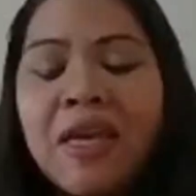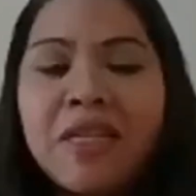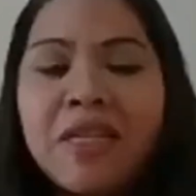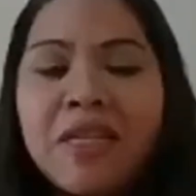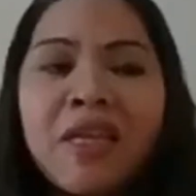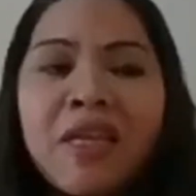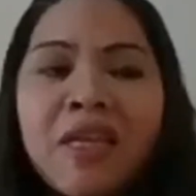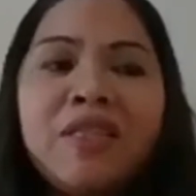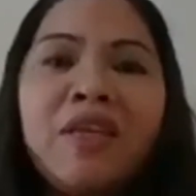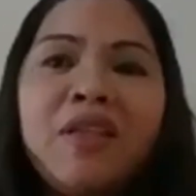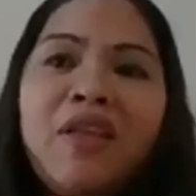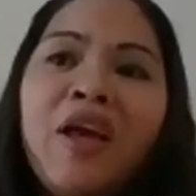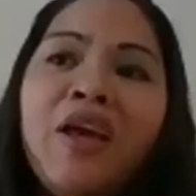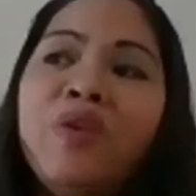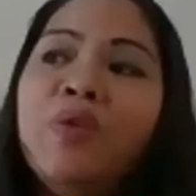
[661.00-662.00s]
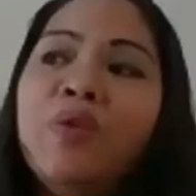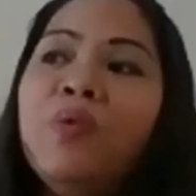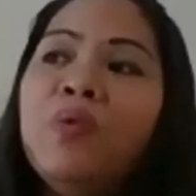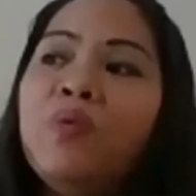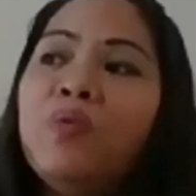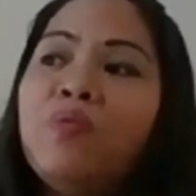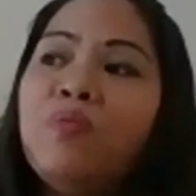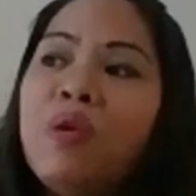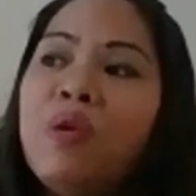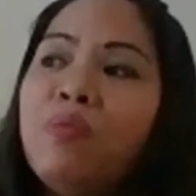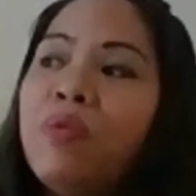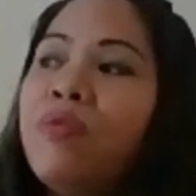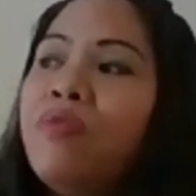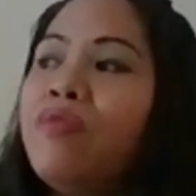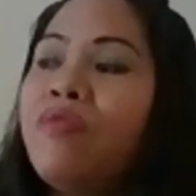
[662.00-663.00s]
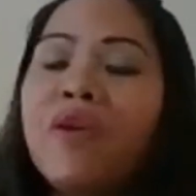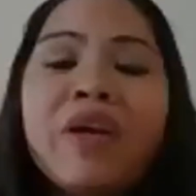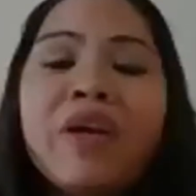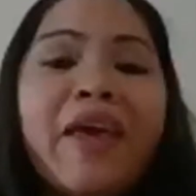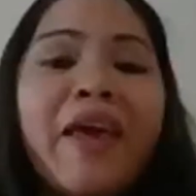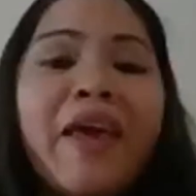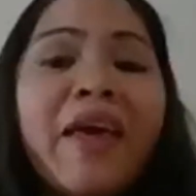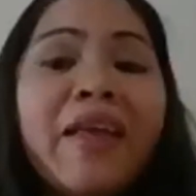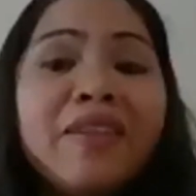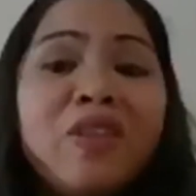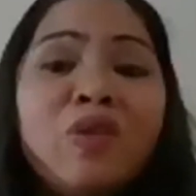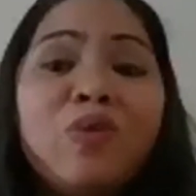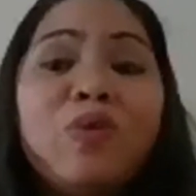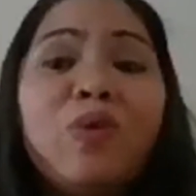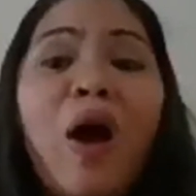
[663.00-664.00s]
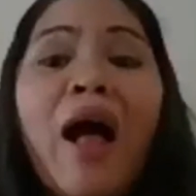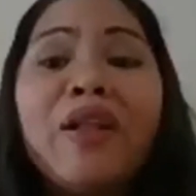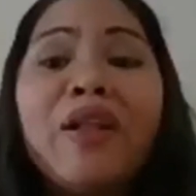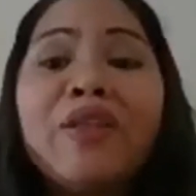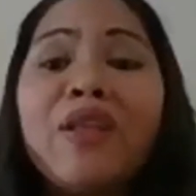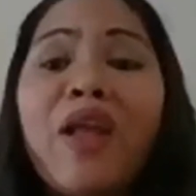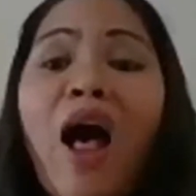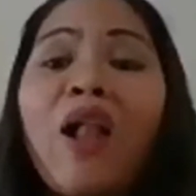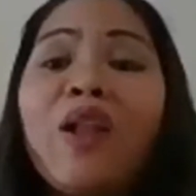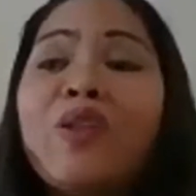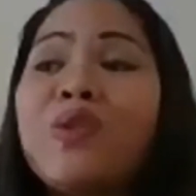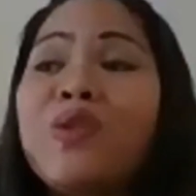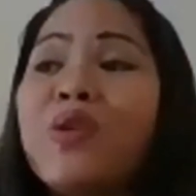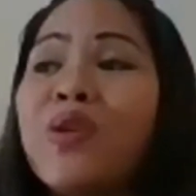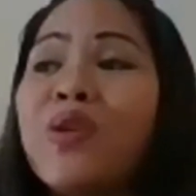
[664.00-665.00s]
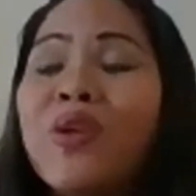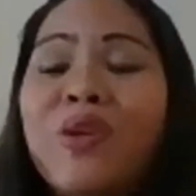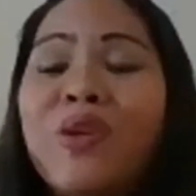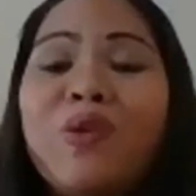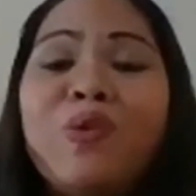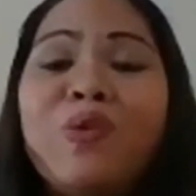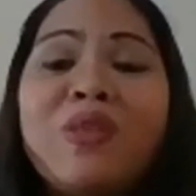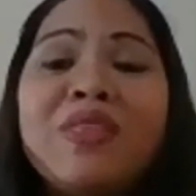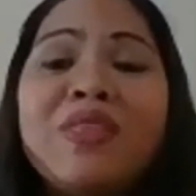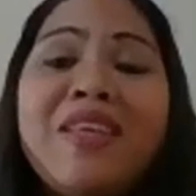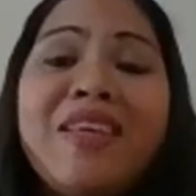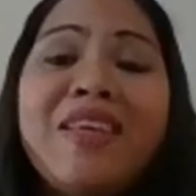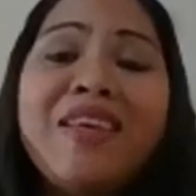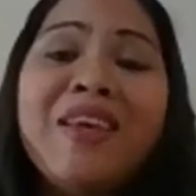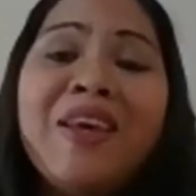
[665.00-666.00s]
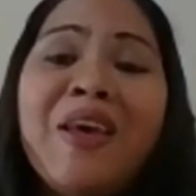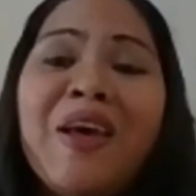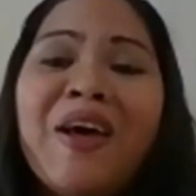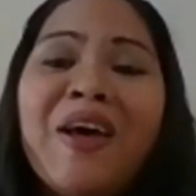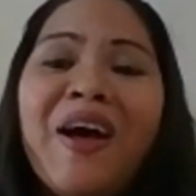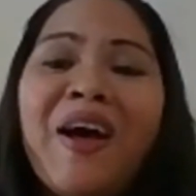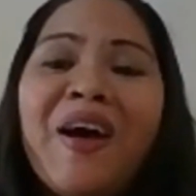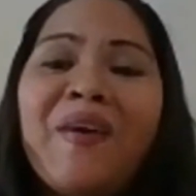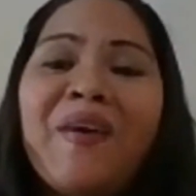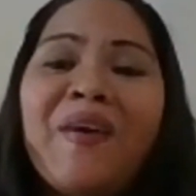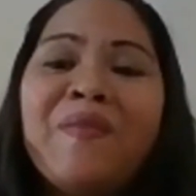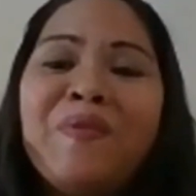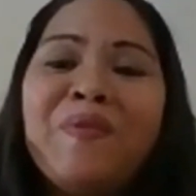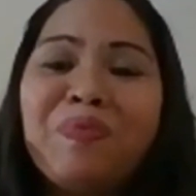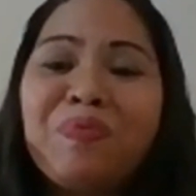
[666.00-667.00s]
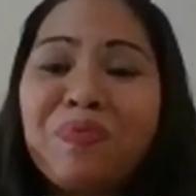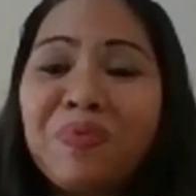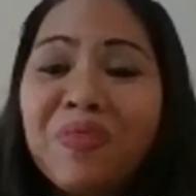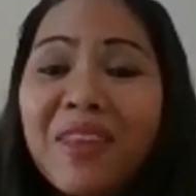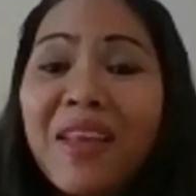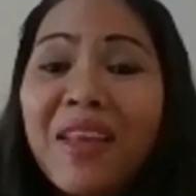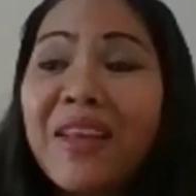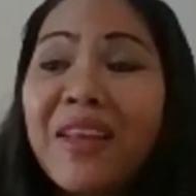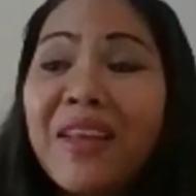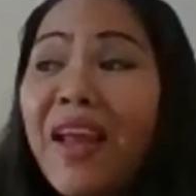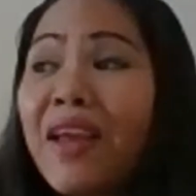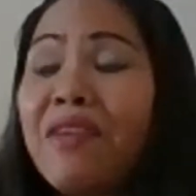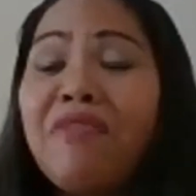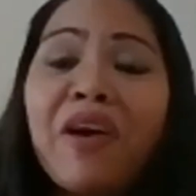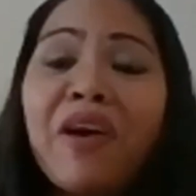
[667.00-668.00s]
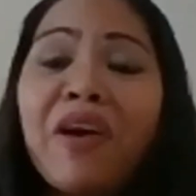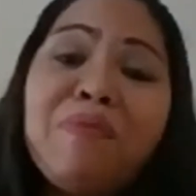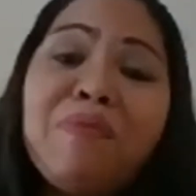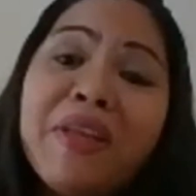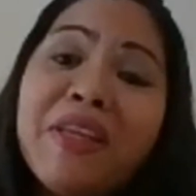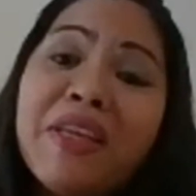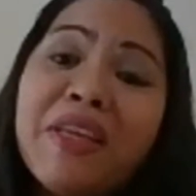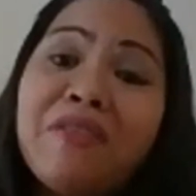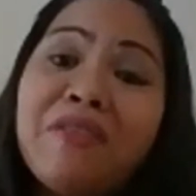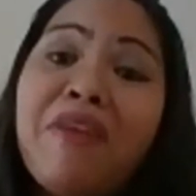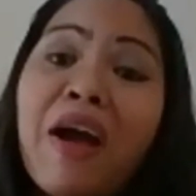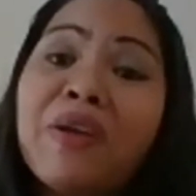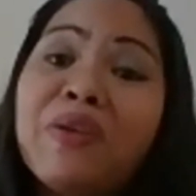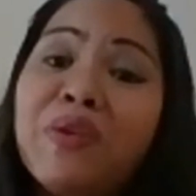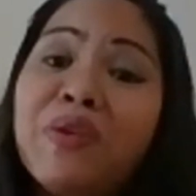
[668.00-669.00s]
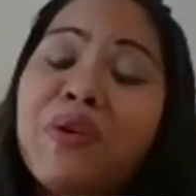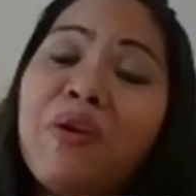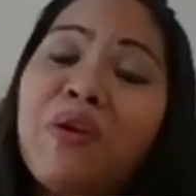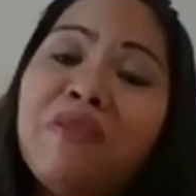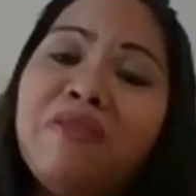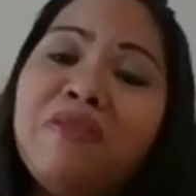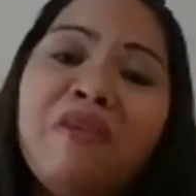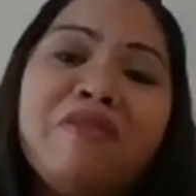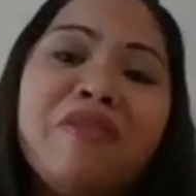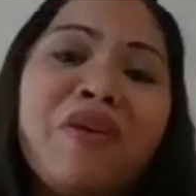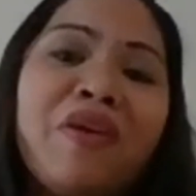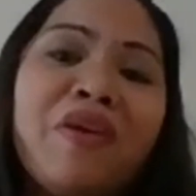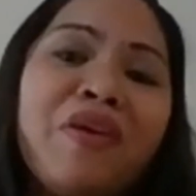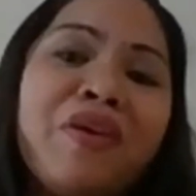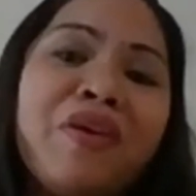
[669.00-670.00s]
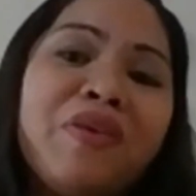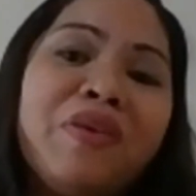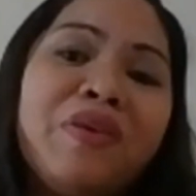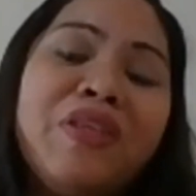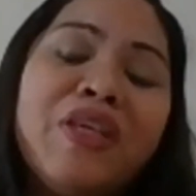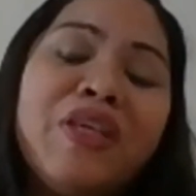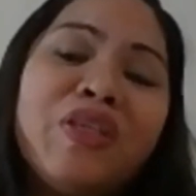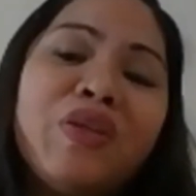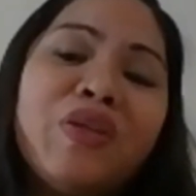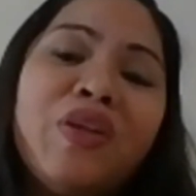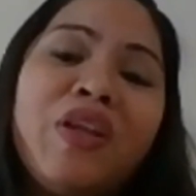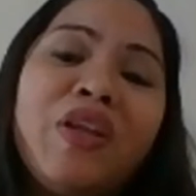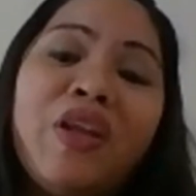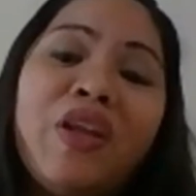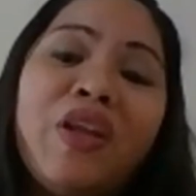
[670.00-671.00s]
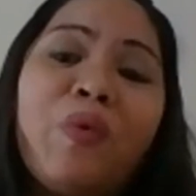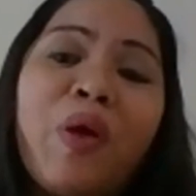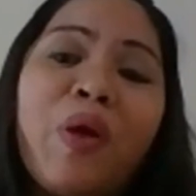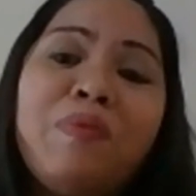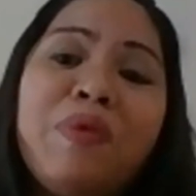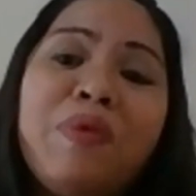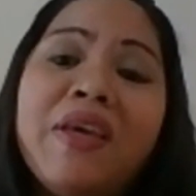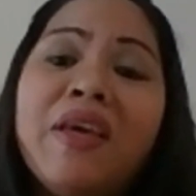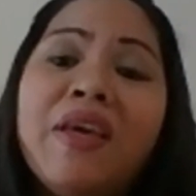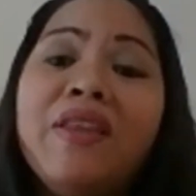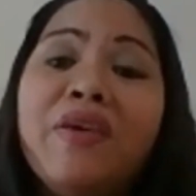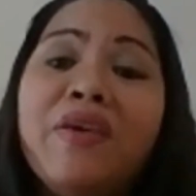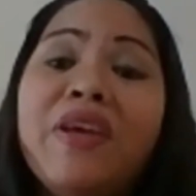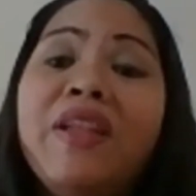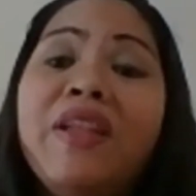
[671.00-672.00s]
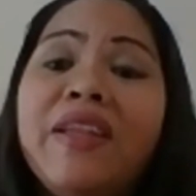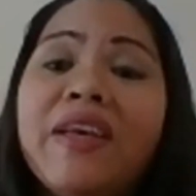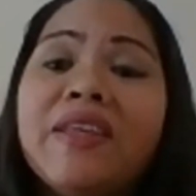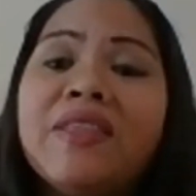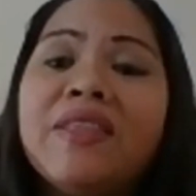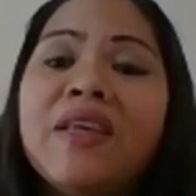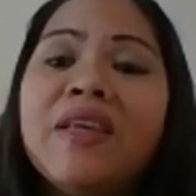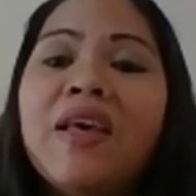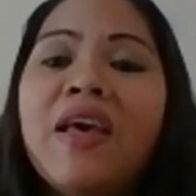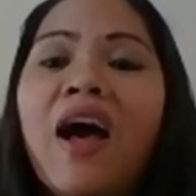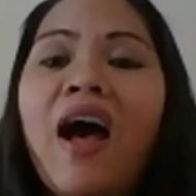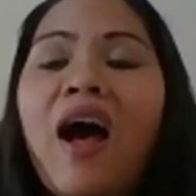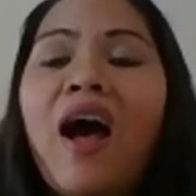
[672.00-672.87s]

sense that yeah, you people forget to alter, to see um, the environment as a factor of their condition and their well-being and their illness. Um,